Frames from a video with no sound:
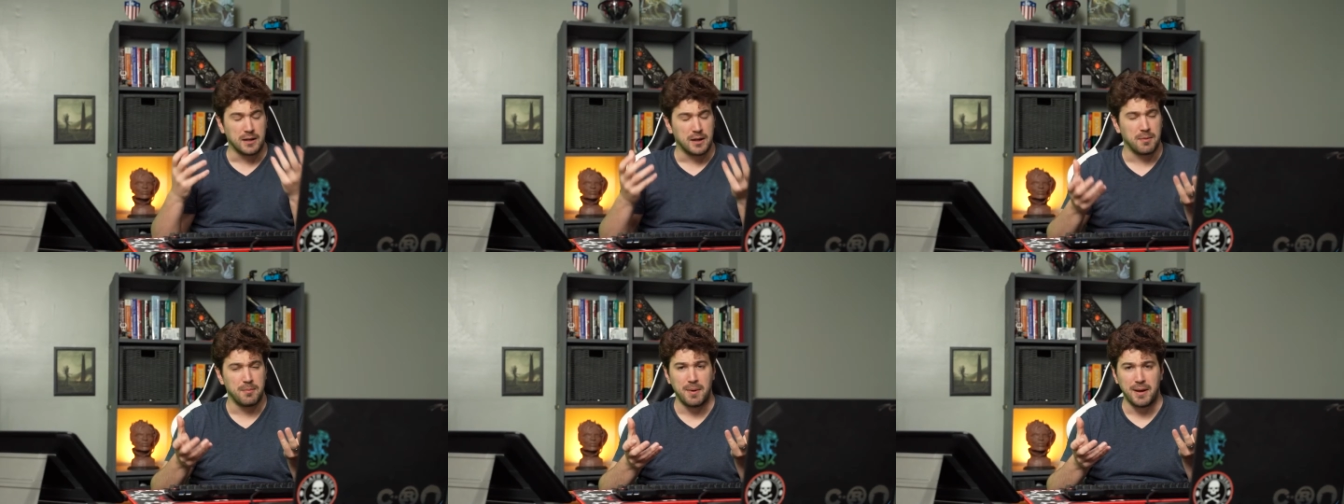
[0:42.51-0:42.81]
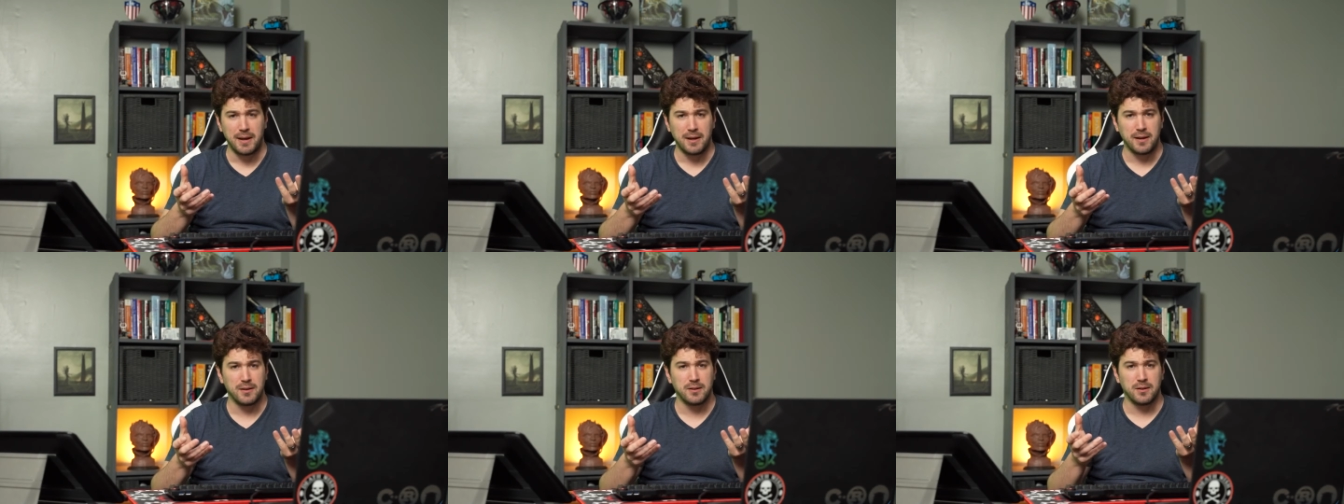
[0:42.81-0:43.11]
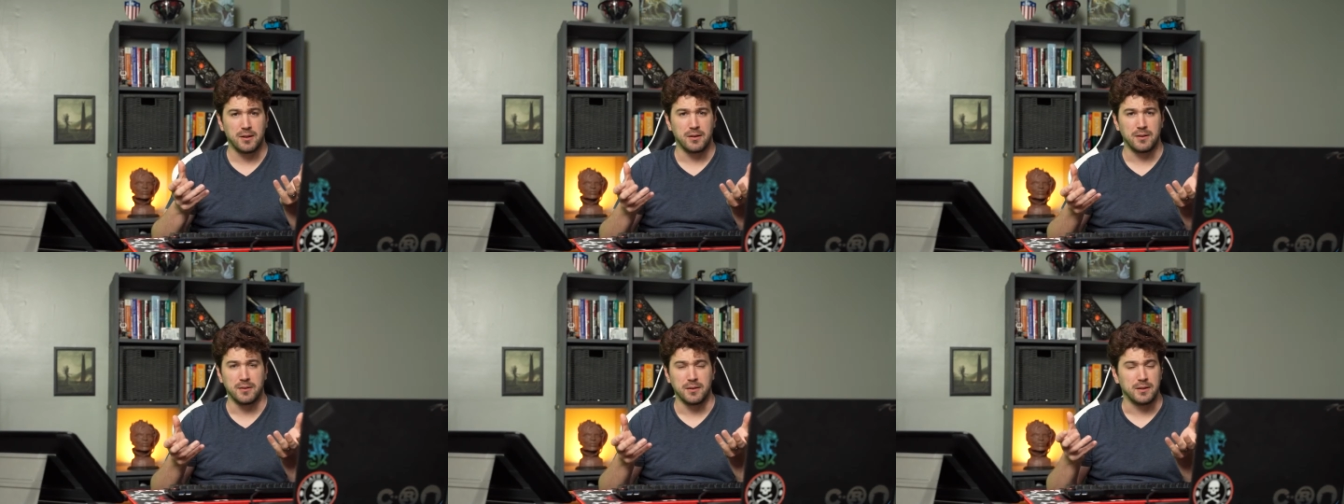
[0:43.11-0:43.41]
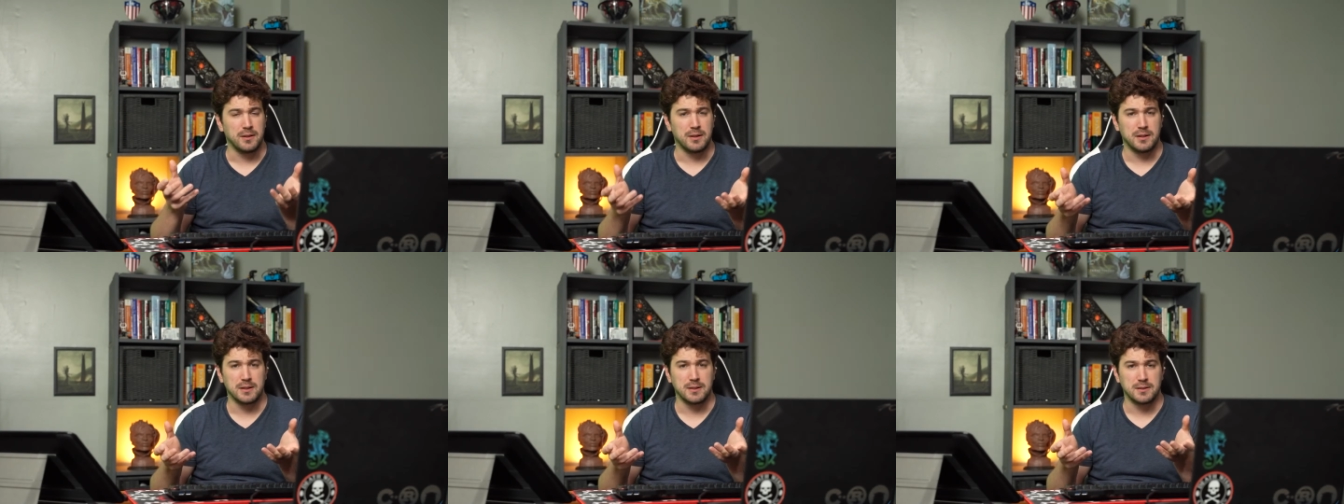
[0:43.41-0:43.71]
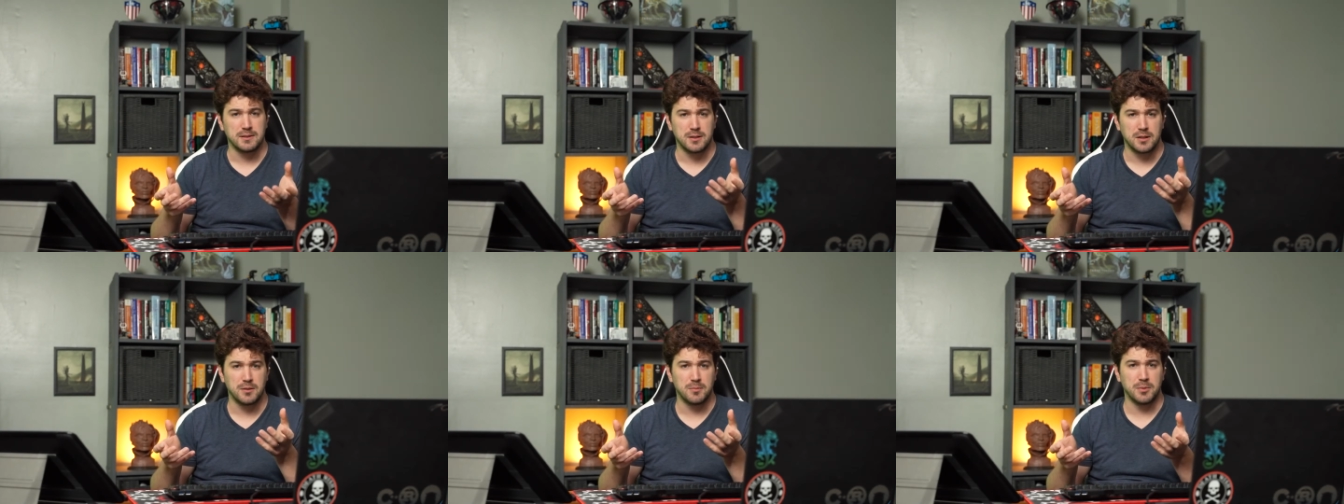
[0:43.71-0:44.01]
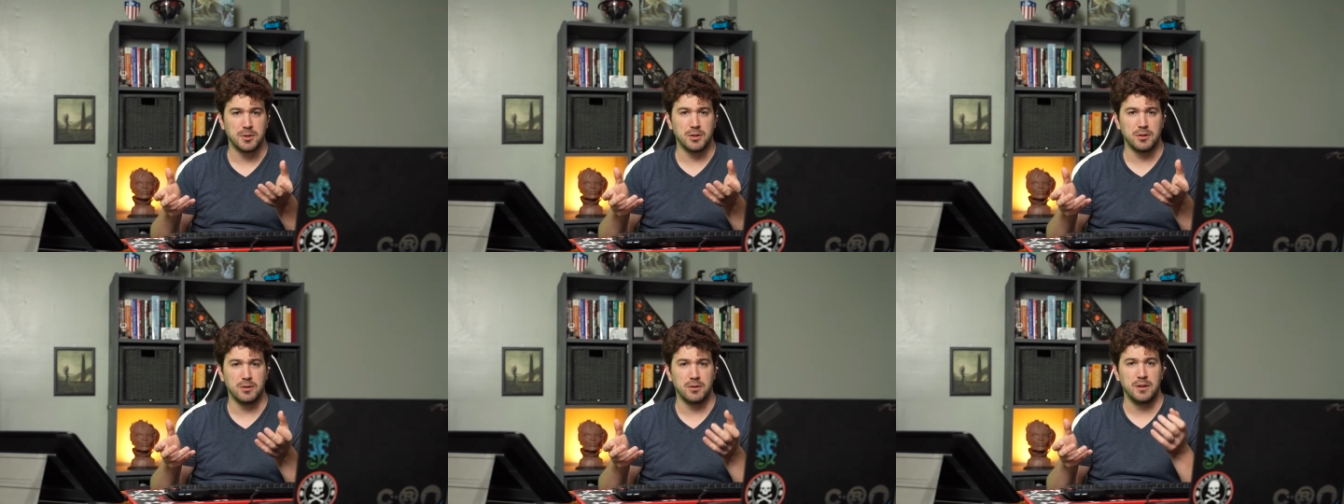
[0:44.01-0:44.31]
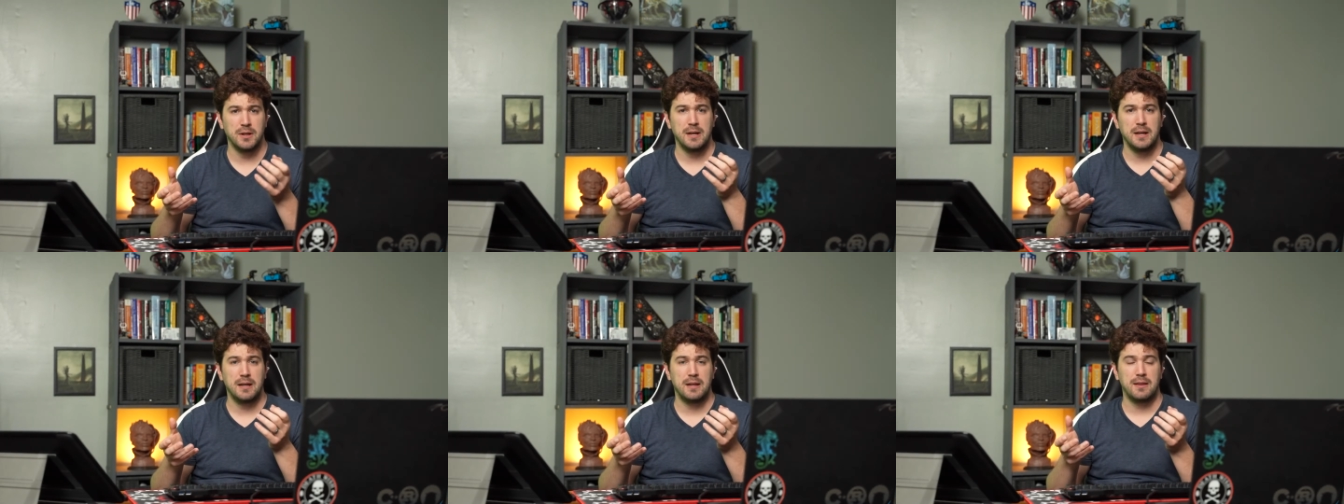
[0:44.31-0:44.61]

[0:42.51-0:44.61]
command on the Linux terminal